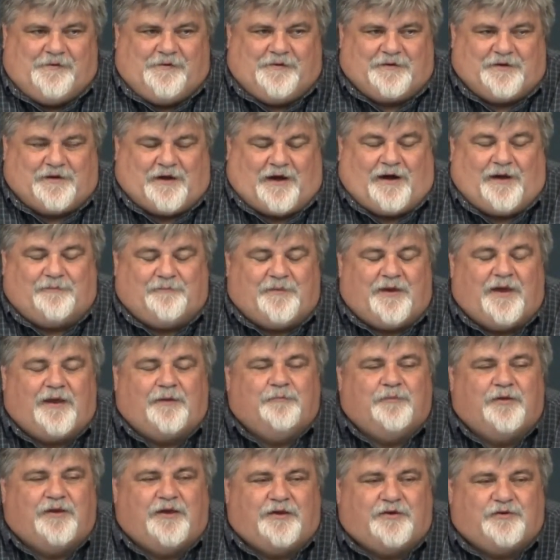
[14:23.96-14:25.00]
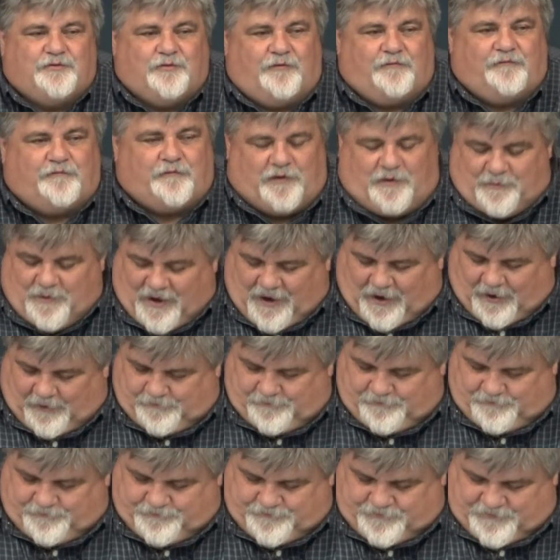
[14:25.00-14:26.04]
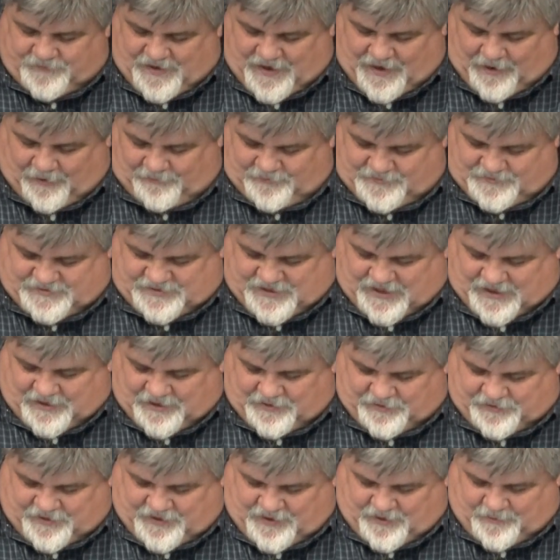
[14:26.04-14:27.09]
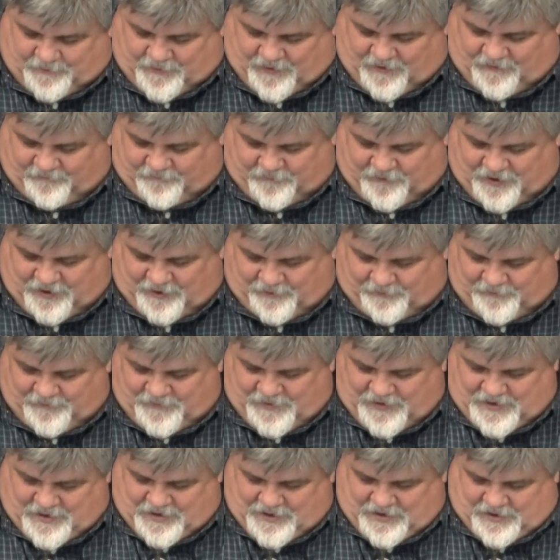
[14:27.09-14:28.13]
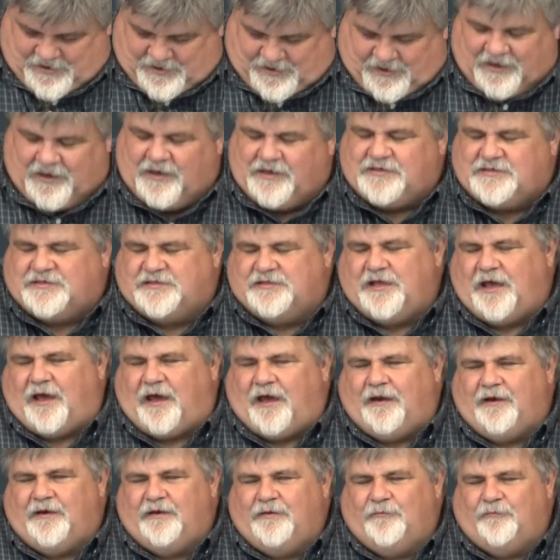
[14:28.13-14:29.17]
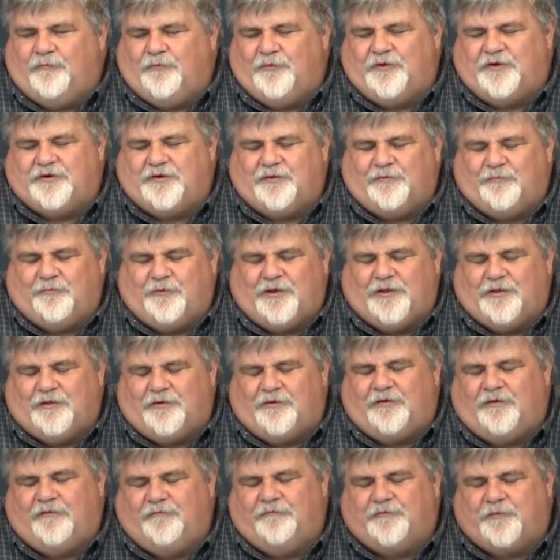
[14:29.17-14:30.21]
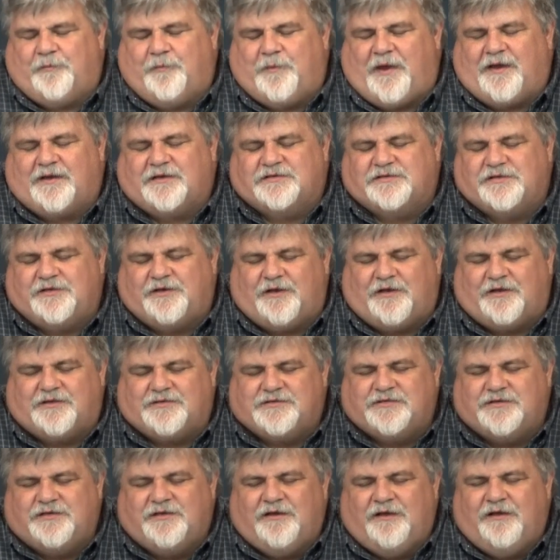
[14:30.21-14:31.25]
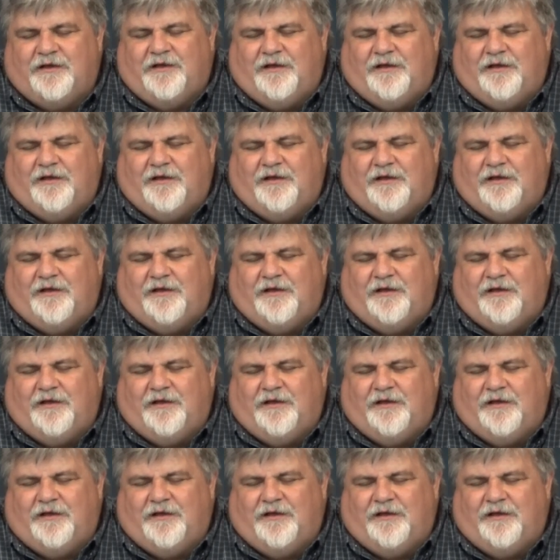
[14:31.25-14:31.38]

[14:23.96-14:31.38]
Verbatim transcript: God made me into a free man. Now, second thing about freedom is that we we learn from Exodus.